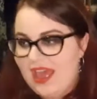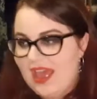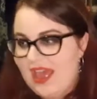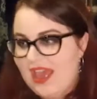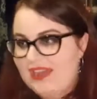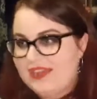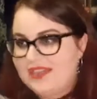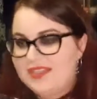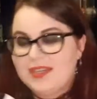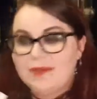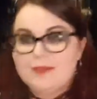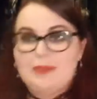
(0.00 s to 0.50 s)

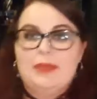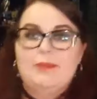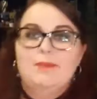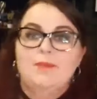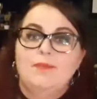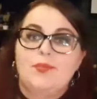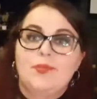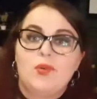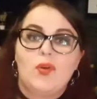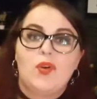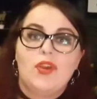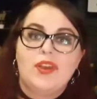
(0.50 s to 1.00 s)
end up
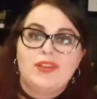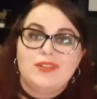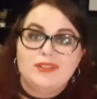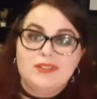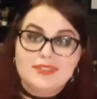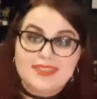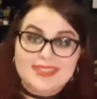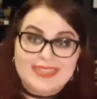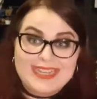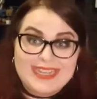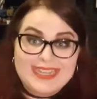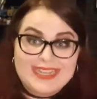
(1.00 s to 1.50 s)

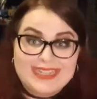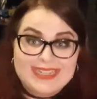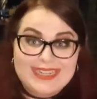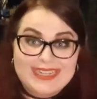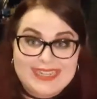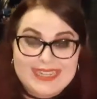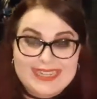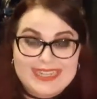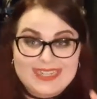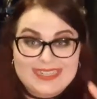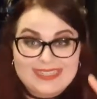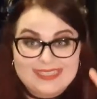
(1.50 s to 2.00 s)
embroiled in
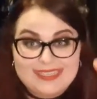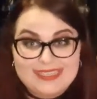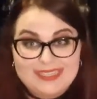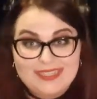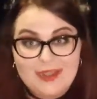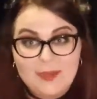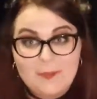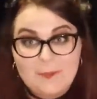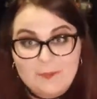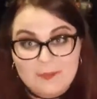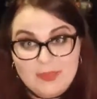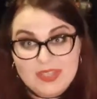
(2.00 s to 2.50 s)
this
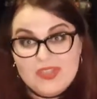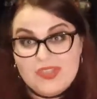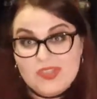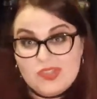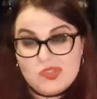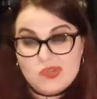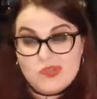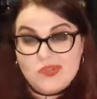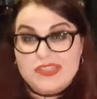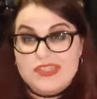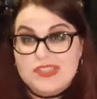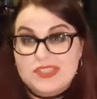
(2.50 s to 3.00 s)

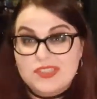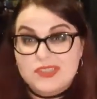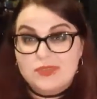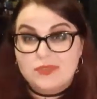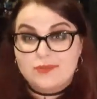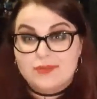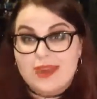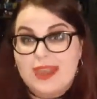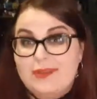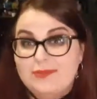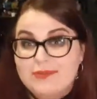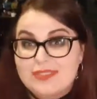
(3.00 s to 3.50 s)
mystery
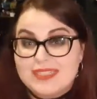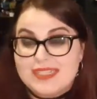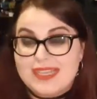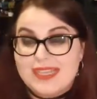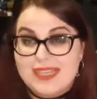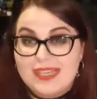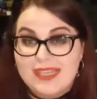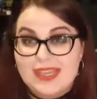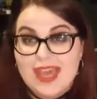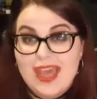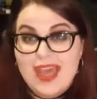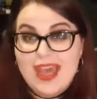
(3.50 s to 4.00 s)

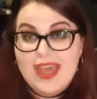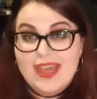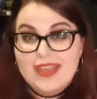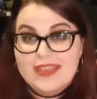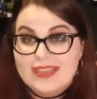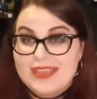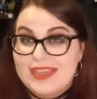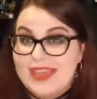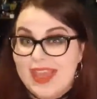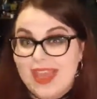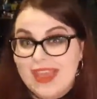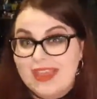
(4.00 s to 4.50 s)
surrounding
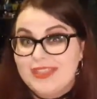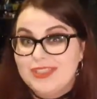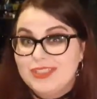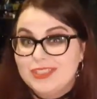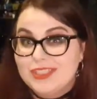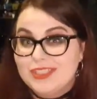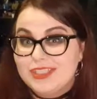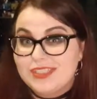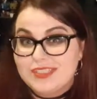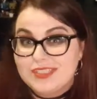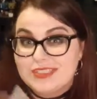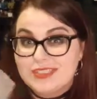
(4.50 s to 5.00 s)
the
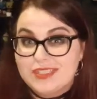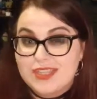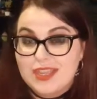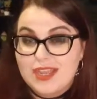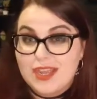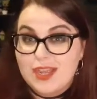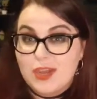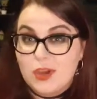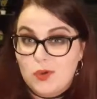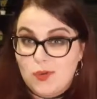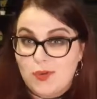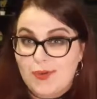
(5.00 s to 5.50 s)
ancient
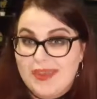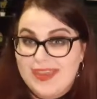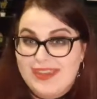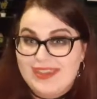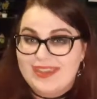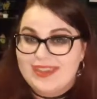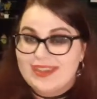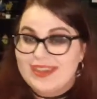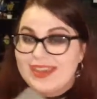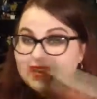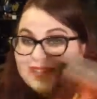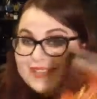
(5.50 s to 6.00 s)

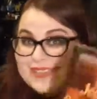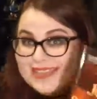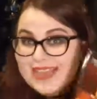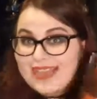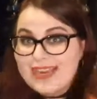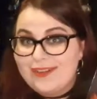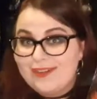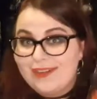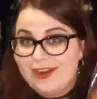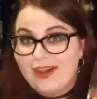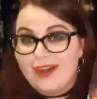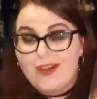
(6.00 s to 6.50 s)
Queen
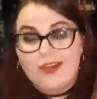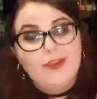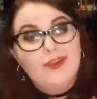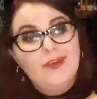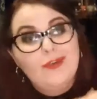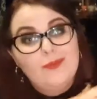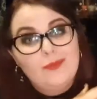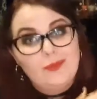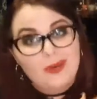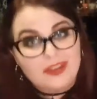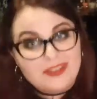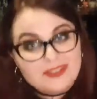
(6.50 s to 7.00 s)
Terra,
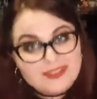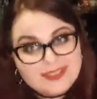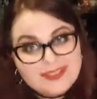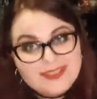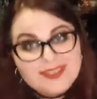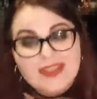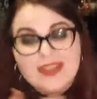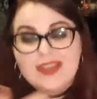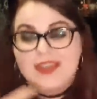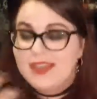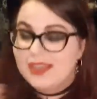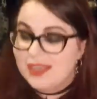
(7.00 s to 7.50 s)
who was
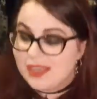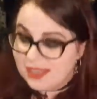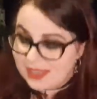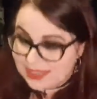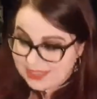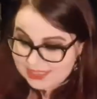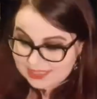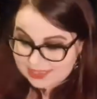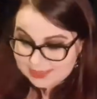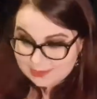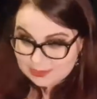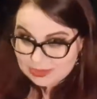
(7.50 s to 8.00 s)

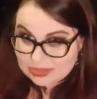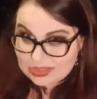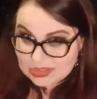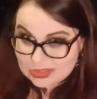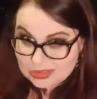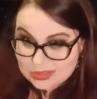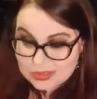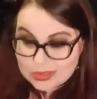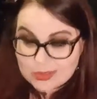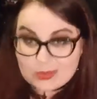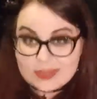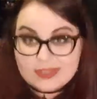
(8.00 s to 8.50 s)
an Egyptian
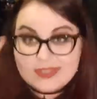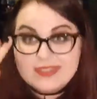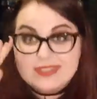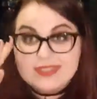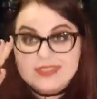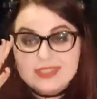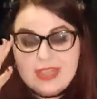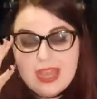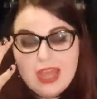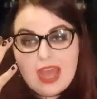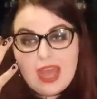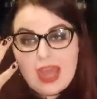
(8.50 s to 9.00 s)

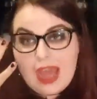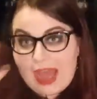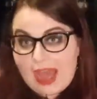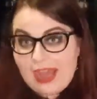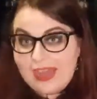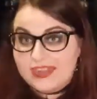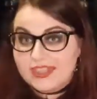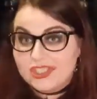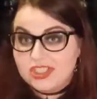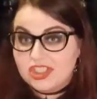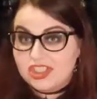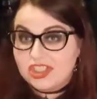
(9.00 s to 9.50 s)
sorceress.
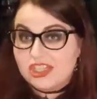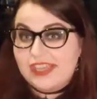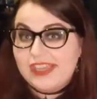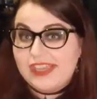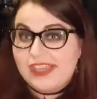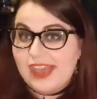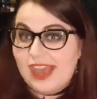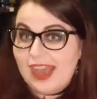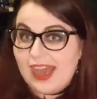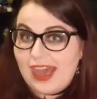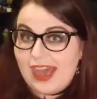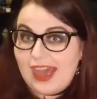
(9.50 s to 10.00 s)
And she
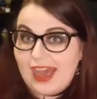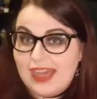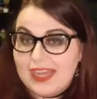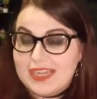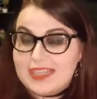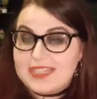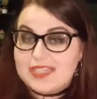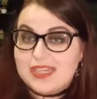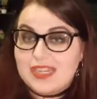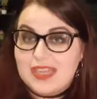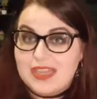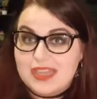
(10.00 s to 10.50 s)

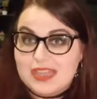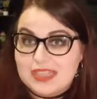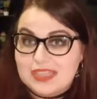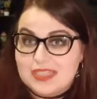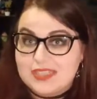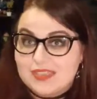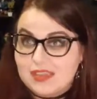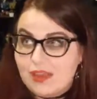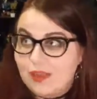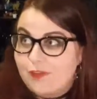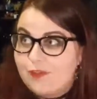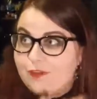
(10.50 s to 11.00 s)
had
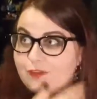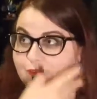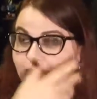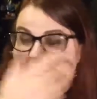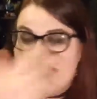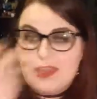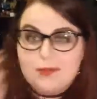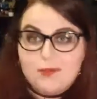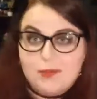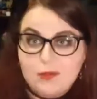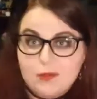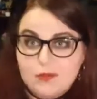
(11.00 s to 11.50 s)
this
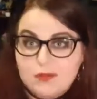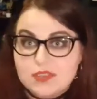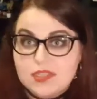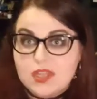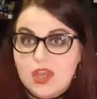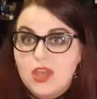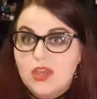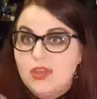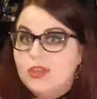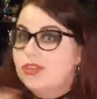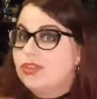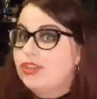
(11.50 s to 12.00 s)
fabled
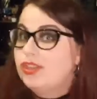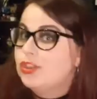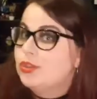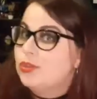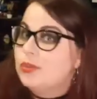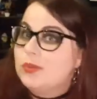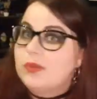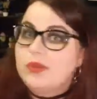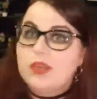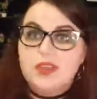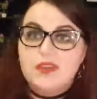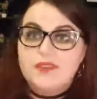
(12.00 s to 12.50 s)

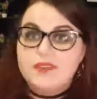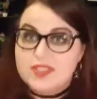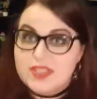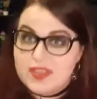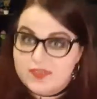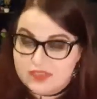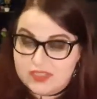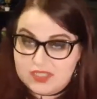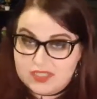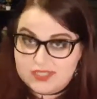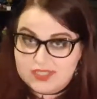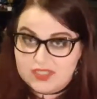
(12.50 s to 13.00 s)
Jewel of
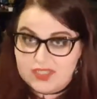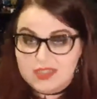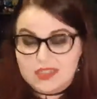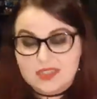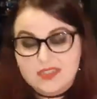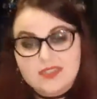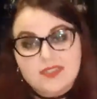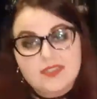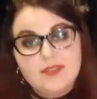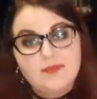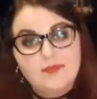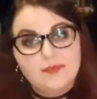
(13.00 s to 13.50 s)
Seven
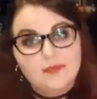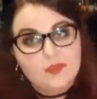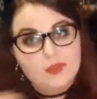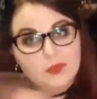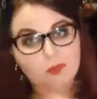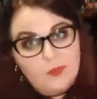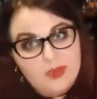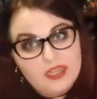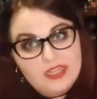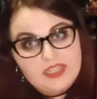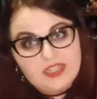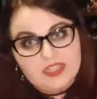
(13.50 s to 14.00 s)
Stars,
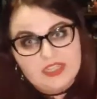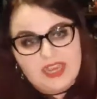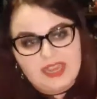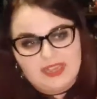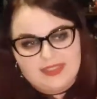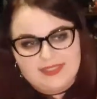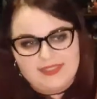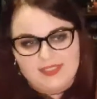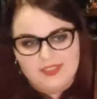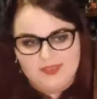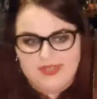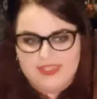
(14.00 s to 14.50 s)
which,
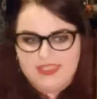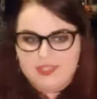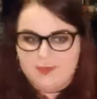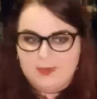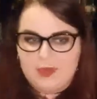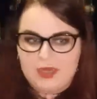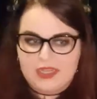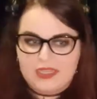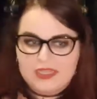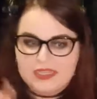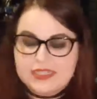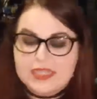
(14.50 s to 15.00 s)
as it
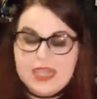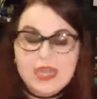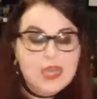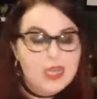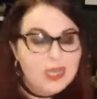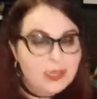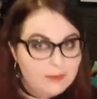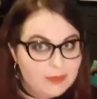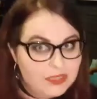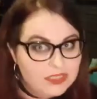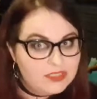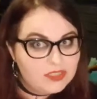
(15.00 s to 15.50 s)
transpires,
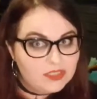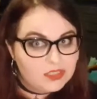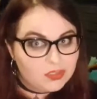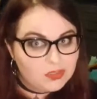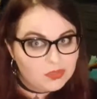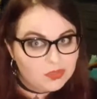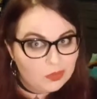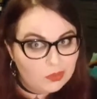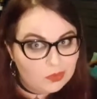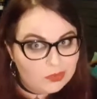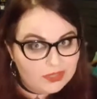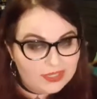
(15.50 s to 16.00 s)
Mr.
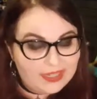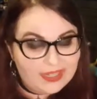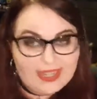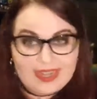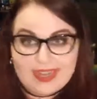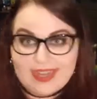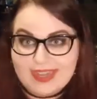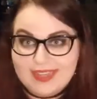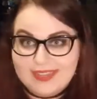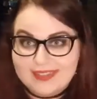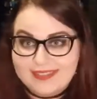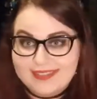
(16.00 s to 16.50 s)
Trelawney
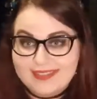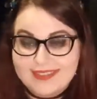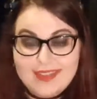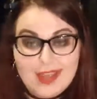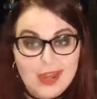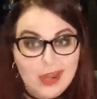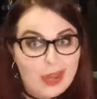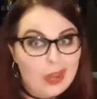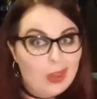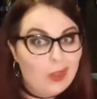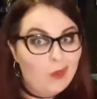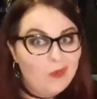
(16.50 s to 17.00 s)
has
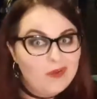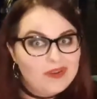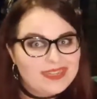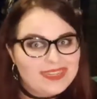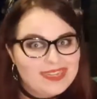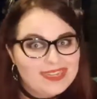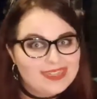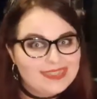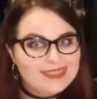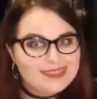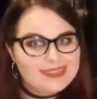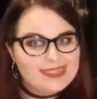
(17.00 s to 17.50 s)
locked
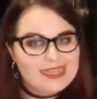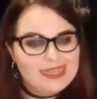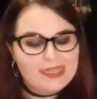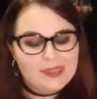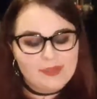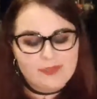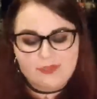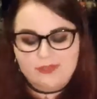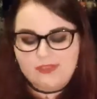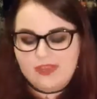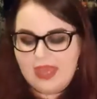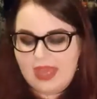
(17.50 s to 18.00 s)
in a
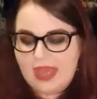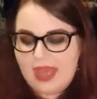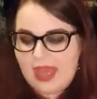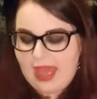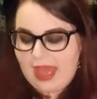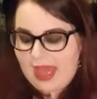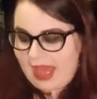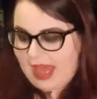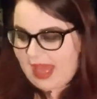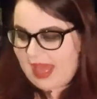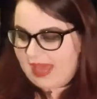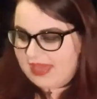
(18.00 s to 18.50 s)
safe.
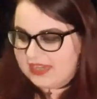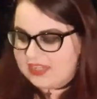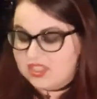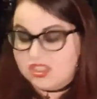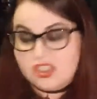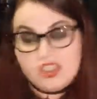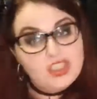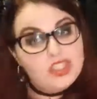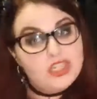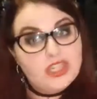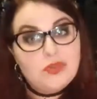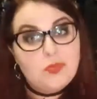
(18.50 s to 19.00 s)
And
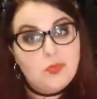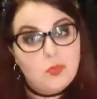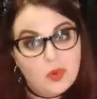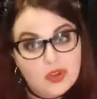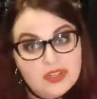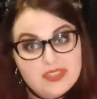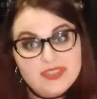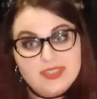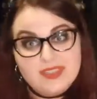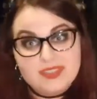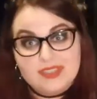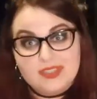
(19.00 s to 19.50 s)
she
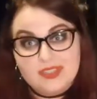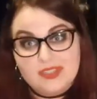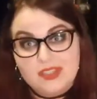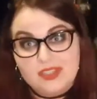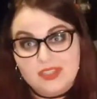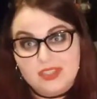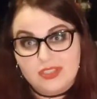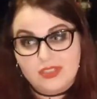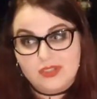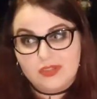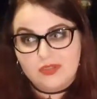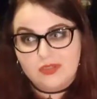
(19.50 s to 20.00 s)
wanted
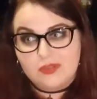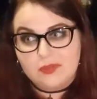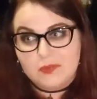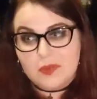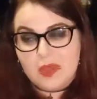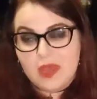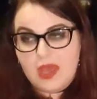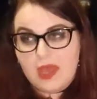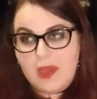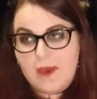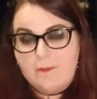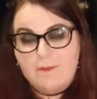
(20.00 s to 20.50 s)
to
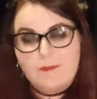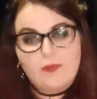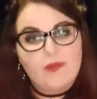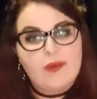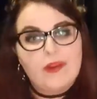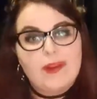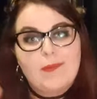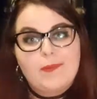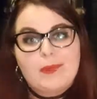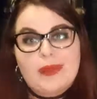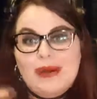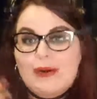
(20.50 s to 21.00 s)

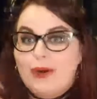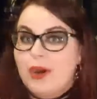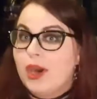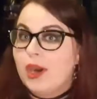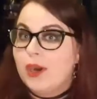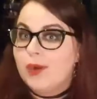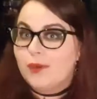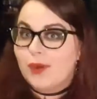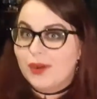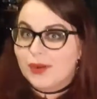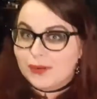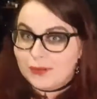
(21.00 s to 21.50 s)
bring about
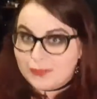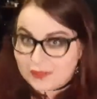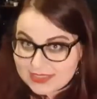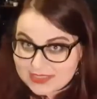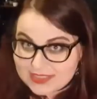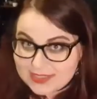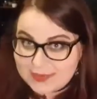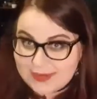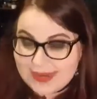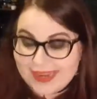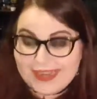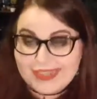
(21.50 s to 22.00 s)
her own
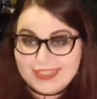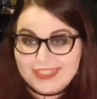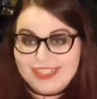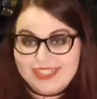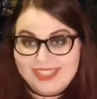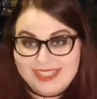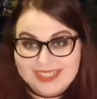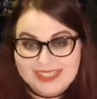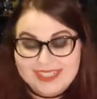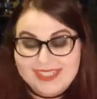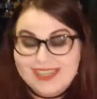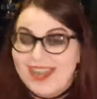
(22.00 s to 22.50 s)

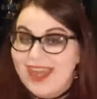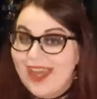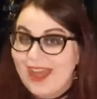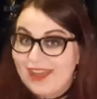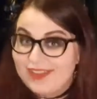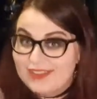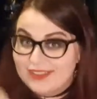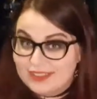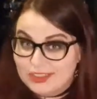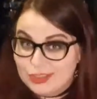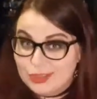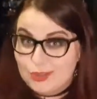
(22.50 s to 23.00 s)
resurrection,
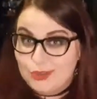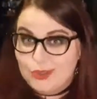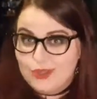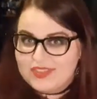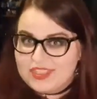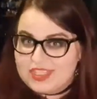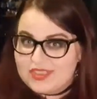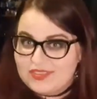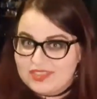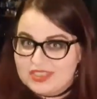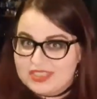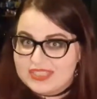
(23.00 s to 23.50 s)
and the Jewel of
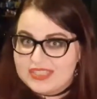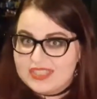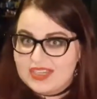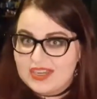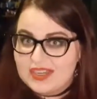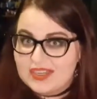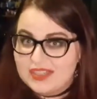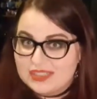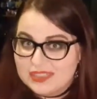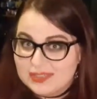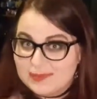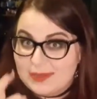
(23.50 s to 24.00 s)
Seven
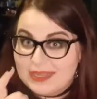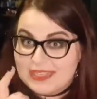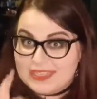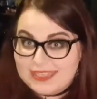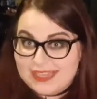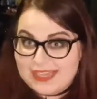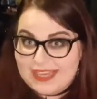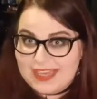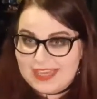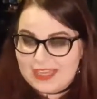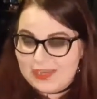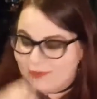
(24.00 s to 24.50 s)
Stars plays a
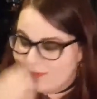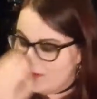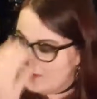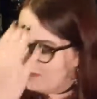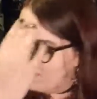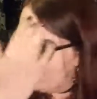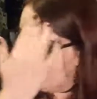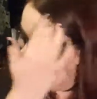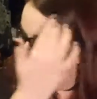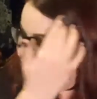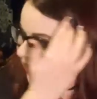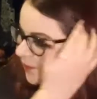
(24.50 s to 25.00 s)
key
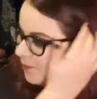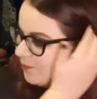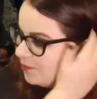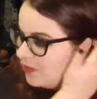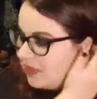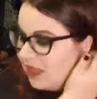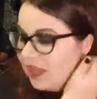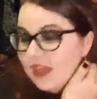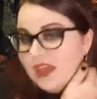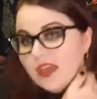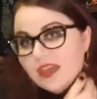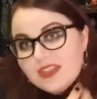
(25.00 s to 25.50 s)
role in that.
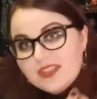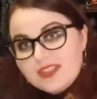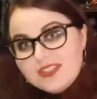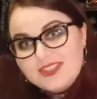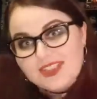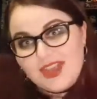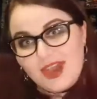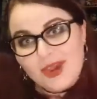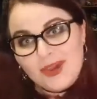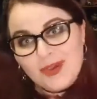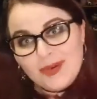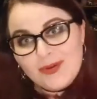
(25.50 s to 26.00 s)

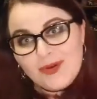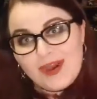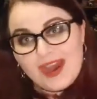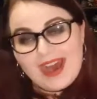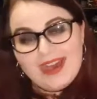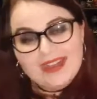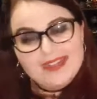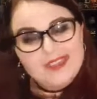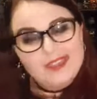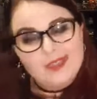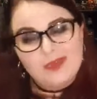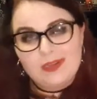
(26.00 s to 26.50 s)
So,
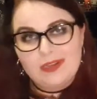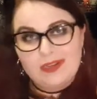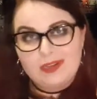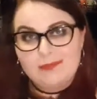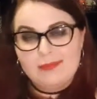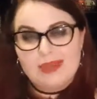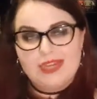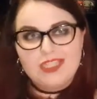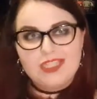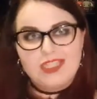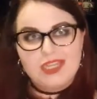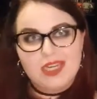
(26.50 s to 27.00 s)
as you can
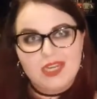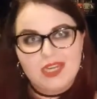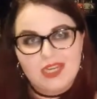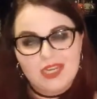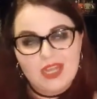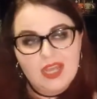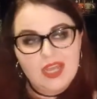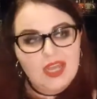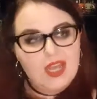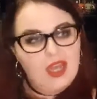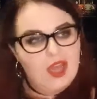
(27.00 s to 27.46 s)
imagine,